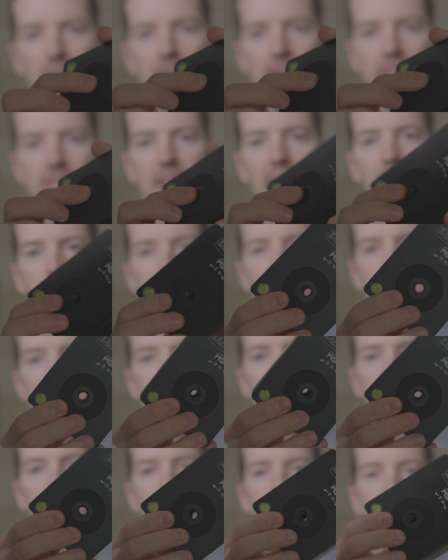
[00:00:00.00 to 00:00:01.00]
on top of
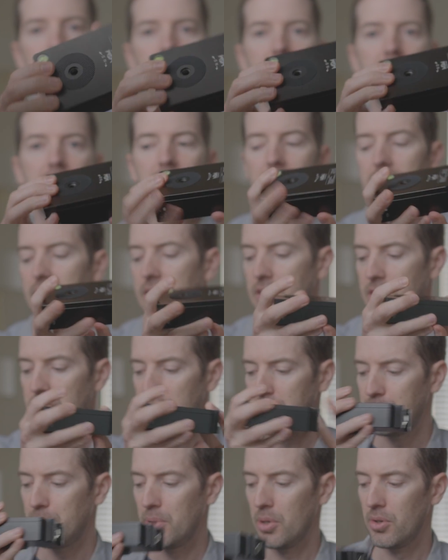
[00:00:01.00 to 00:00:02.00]
here. You
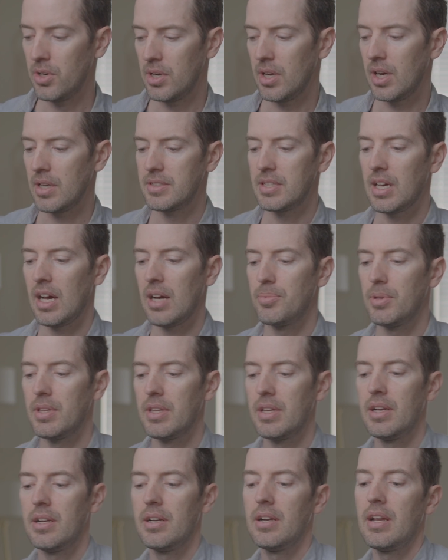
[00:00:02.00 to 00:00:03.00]
just put it on top of
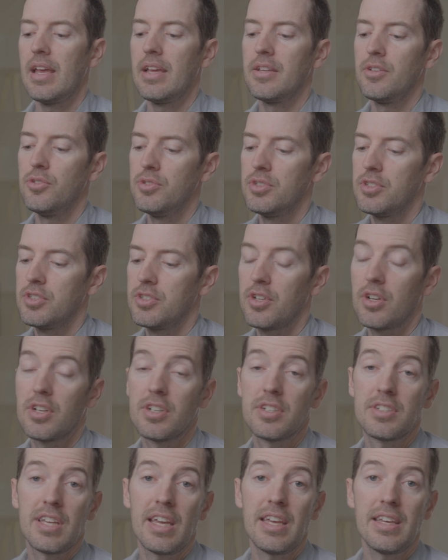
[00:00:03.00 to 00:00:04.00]
there and you
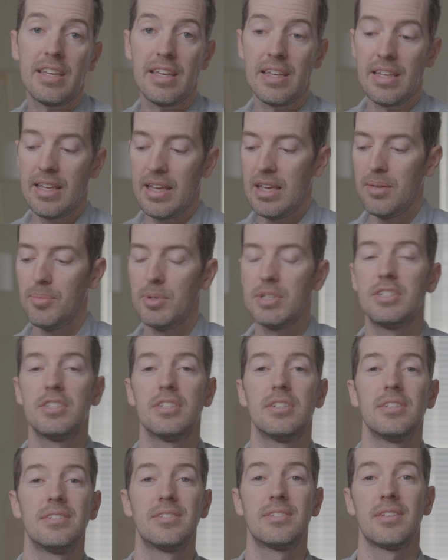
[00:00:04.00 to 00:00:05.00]
start taking
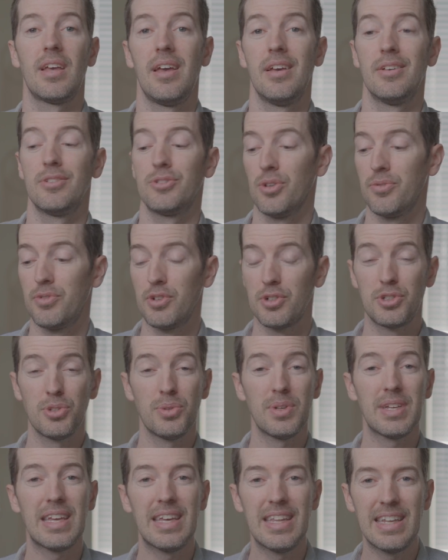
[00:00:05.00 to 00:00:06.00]
images. So if you're
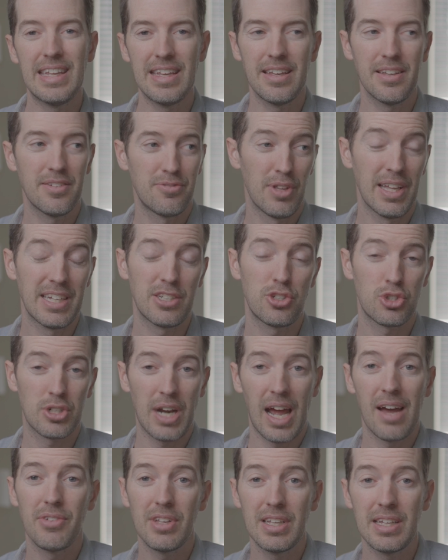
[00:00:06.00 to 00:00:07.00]
doing any, like
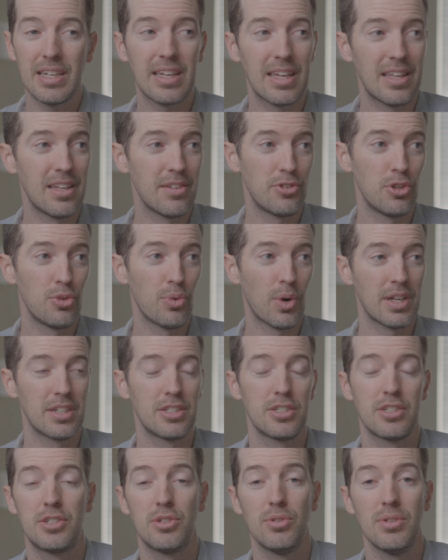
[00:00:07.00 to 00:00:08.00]
traveling, and if you want to
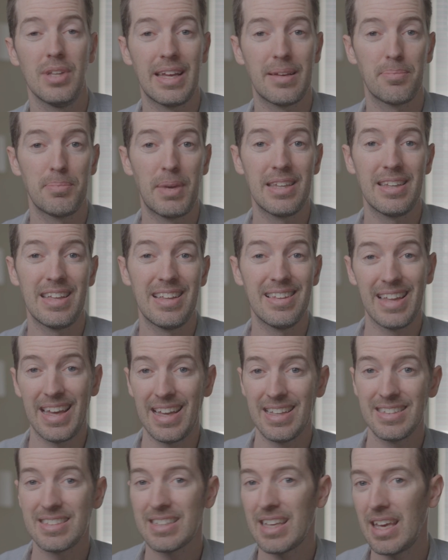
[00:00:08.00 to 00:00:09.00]
just do like mainly
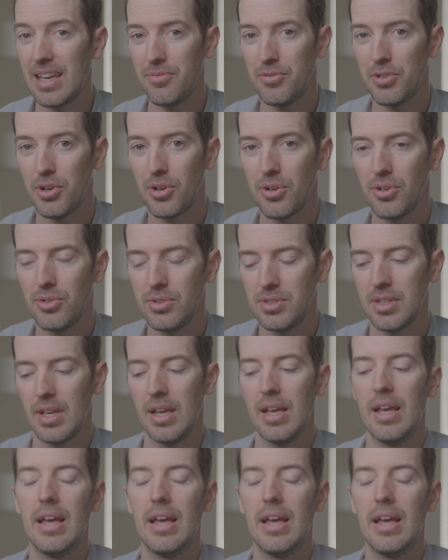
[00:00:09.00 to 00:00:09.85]
landscape photos,